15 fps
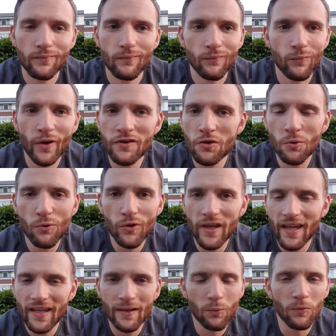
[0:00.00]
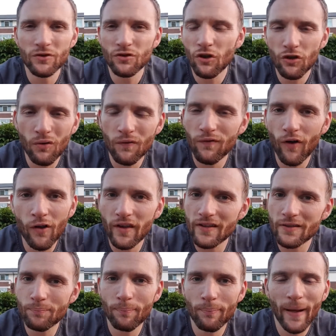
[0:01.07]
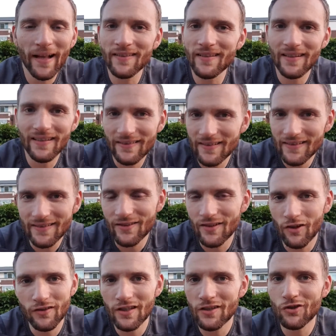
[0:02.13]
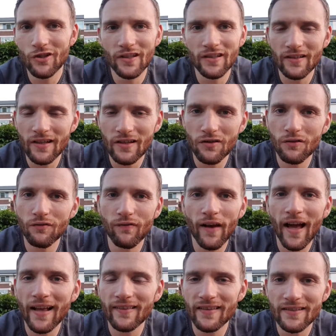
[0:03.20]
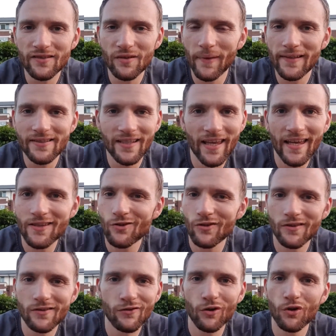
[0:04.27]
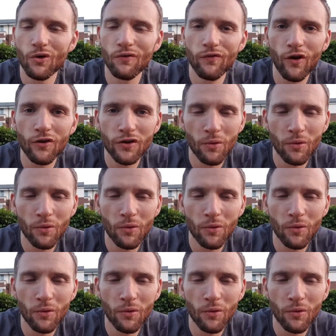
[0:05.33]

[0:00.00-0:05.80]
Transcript: When you were a kid, it's not your fault, this patterning, this conditioning that you've had, this domestication. It's not your fault.